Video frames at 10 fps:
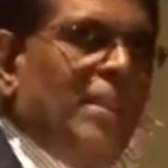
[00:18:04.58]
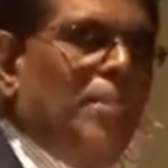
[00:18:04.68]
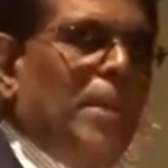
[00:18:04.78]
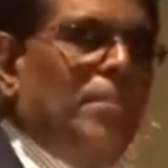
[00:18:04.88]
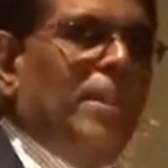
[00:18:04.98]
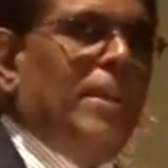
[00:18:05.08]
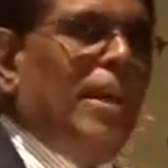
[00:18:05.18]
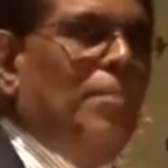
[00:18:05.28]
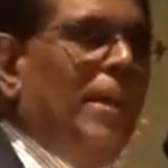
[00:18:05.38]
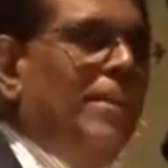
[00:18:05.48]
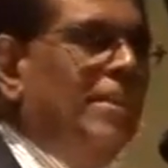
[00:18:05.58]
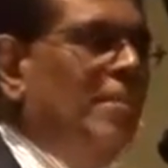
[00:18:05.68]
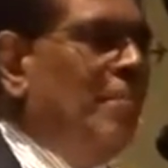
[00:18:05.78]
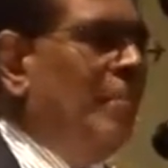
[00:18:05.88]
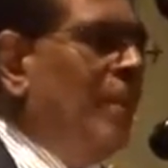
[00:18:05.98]
people in our batch
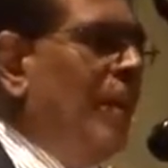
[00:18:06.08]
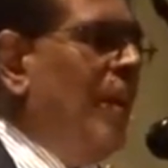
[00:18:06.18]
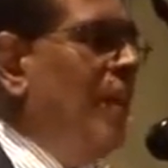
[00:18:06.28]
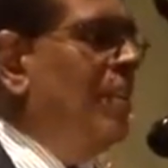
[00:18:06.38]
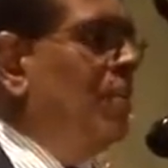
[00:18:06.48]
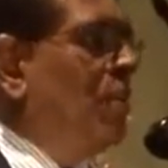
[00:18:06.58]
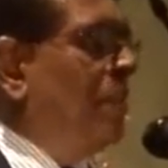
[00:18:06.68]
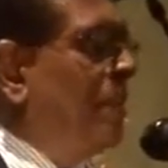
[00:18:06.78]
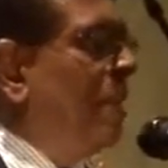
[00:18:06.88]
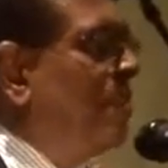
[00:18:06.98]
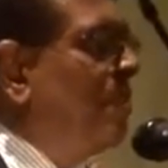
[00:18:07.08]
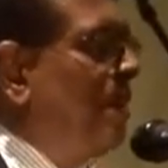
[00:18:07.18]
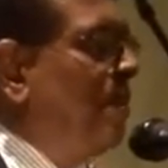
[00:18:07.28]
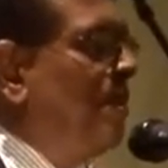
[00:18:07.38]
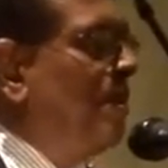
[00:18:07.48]
and the sort of things we
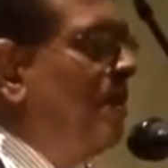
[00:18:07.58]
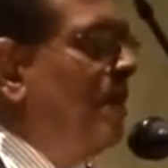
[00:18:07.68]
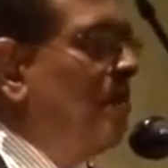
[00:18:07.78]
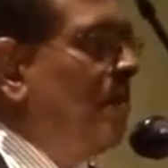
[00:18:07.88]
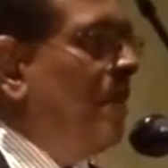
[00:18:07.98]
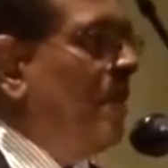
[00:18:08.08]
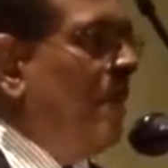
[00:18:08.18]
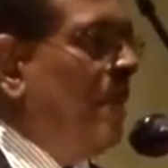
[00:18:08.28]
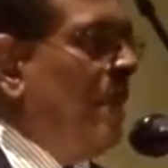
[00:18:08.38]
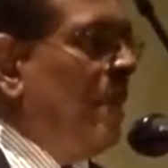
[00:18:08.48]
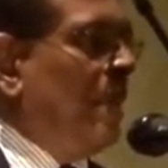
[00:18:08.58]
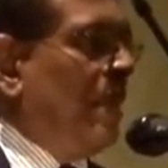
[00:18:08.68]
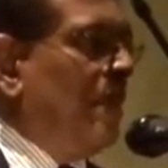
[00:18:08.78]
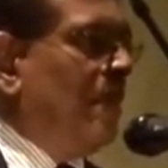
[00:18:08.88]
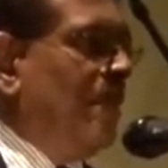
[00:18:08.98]
have been doing,
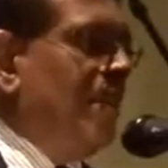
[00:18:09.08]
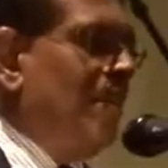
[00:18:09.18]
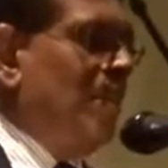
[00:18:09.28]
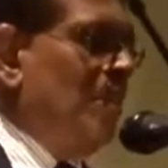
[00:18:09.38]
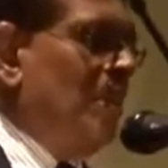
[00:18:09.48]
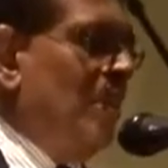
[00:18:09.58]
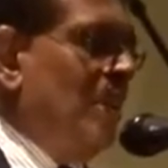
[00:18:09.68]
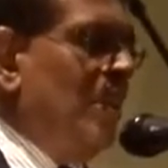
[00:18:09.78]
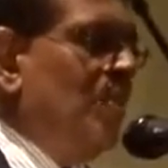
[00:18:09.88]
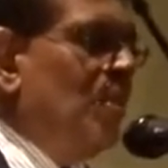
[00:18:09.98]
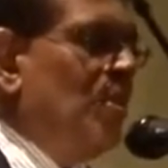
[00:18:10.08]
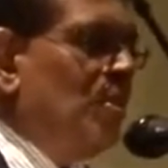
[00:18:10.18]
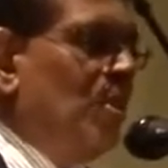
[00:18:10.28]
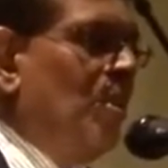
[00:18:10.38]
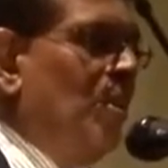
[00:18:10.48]
gratitude is
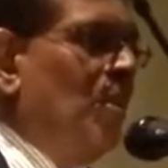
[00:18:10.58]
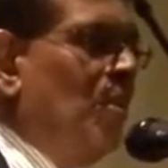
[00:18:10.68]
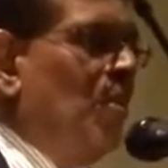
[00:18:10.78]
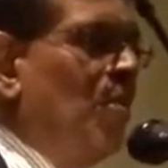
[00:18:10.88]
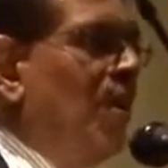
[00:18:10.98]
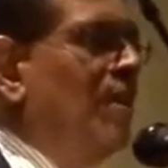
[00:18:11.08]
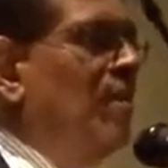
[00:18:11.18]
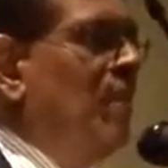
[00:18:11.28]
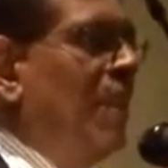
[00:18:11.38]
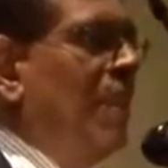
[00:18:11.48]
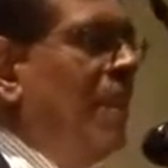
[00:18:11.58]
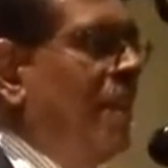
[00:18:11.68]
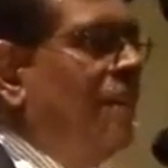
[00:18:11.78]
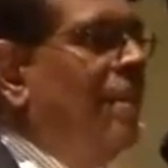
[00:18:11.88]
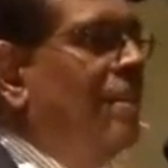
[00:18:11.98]
also one of the main
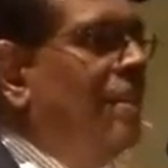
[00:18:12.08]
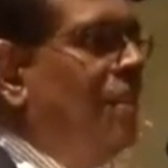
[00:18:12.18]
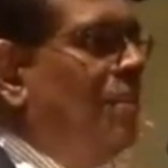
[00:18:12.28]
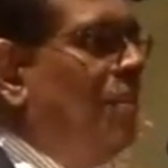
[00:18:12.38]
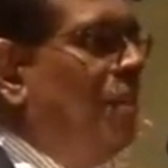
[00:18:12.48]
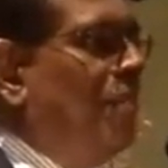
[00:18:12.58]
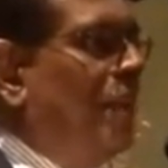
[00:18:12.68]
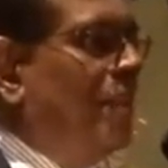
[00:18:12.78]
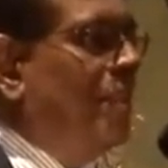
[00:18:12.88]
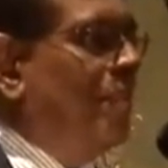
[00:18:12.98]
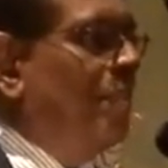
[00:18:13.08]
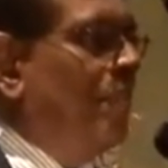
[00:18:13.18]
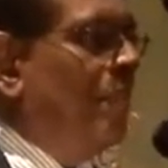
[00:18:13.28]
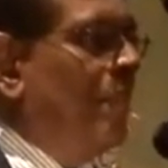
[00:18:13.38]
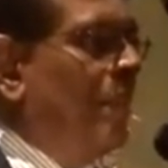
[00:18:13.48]
characteristics of our batch.
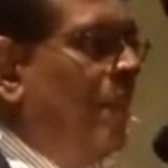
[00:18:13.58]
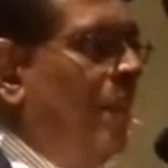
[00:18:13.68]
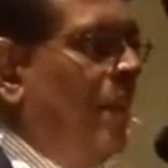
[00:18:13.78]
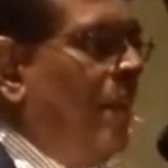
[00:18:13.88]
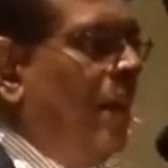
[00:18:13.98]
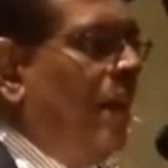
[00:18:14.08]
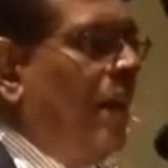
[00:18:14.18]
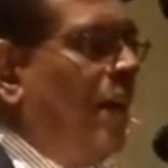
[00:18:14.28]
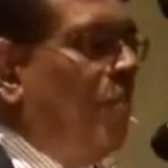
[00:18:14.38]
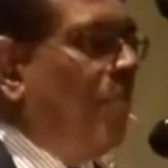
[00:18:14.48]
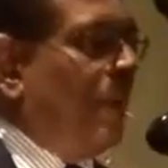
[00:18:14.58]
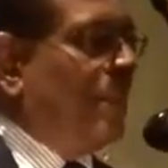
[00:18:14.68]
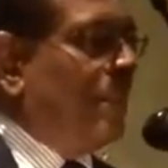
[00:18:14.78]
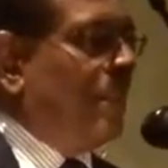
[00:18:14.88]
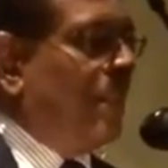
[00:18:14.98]
Our
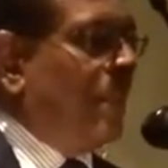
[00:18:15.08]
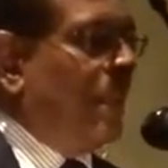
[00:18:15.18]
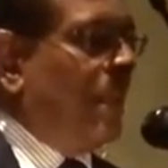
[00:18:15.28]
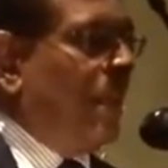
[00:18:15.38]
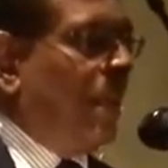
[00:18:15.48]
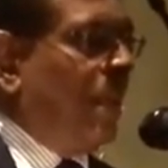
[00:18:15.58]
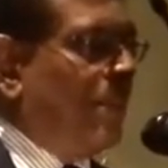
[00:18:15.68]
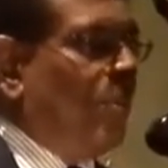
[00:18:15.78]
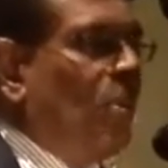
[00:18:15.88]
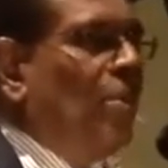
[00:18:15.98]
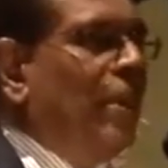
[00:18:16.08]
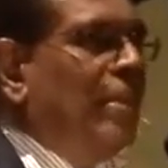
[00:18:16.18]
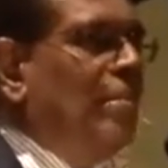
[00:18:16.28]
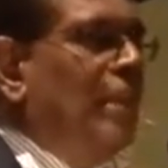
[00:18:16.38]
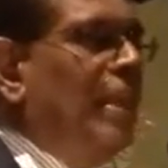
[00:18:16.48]
batch has
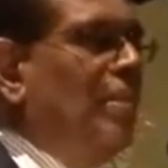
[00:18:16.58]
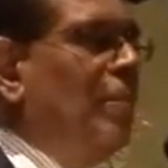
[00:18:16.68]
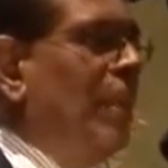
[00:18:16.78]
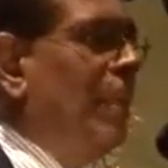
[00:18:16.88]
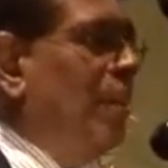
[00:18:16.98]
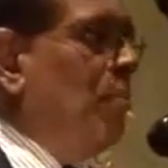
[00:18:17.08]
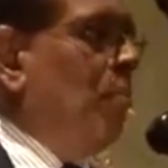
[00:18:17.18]
always been willing